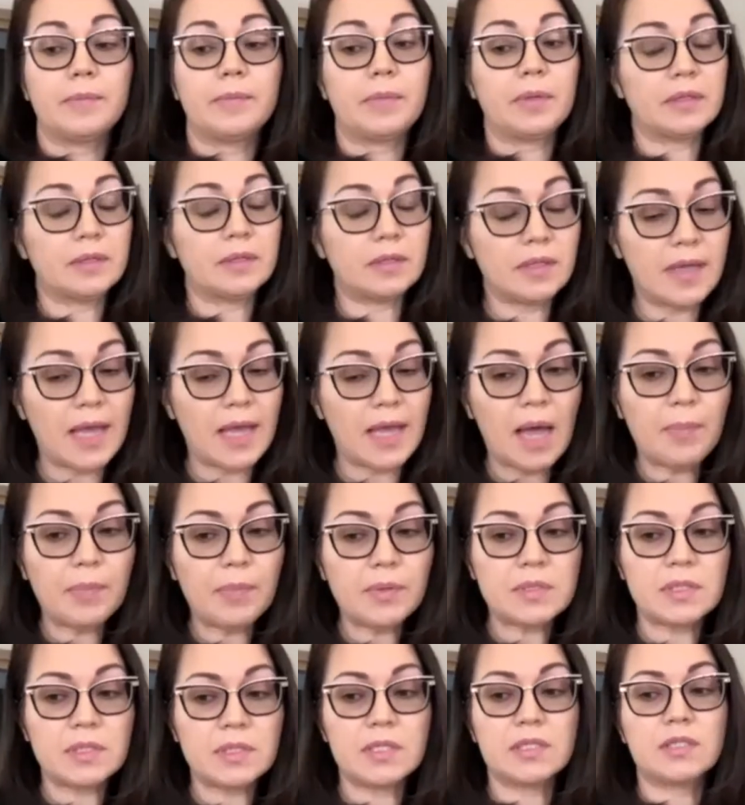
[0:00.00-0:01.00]
But the app
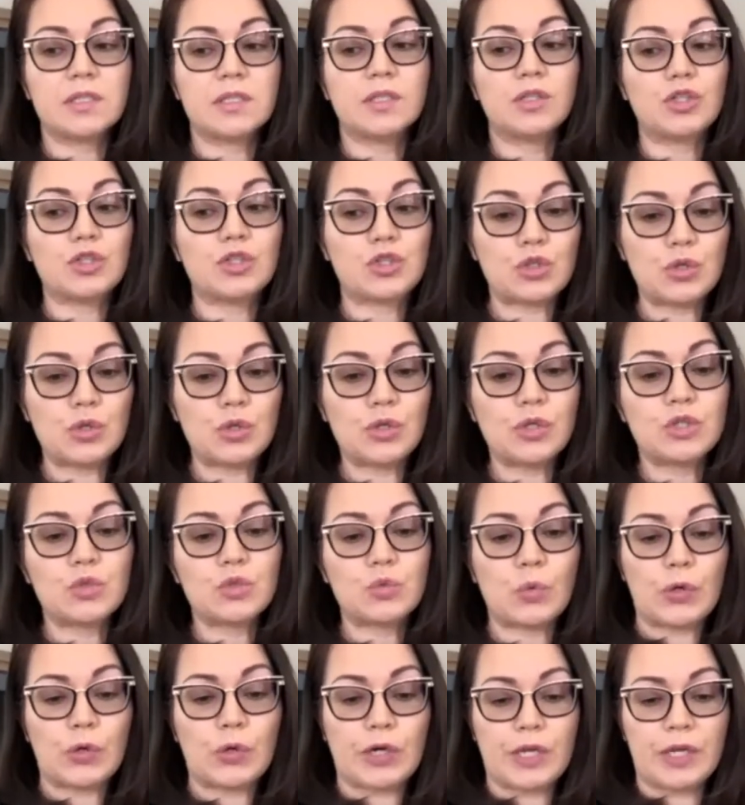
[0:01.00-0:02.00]
is decent, it's good,
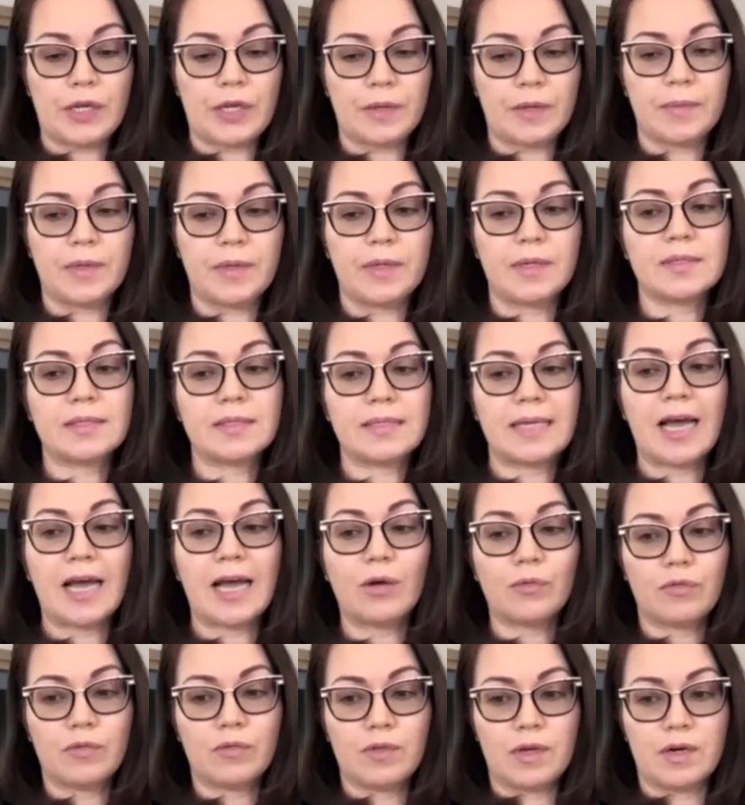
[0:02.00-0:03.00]
it's working, and it's
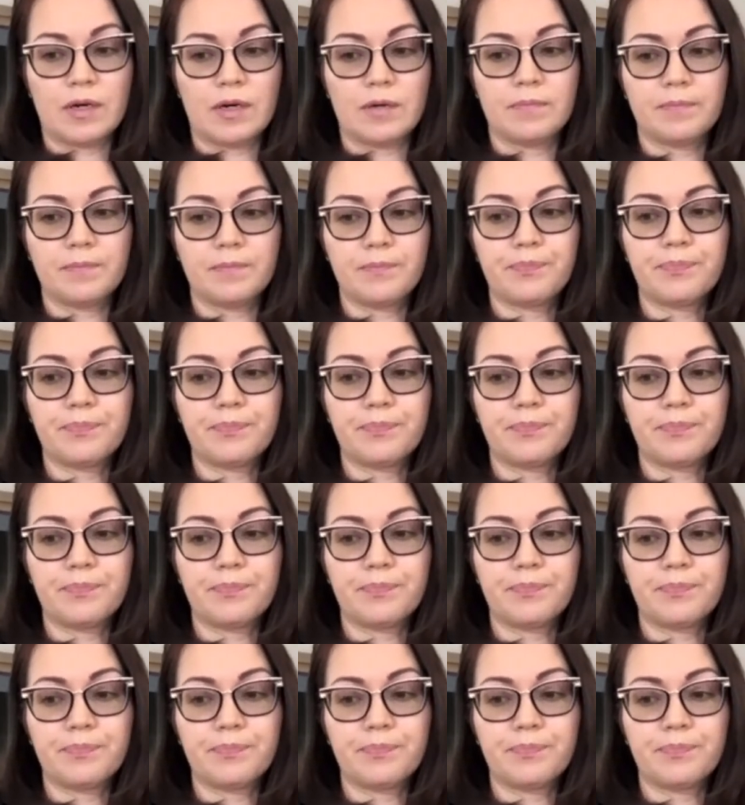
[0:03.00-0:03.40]
out there.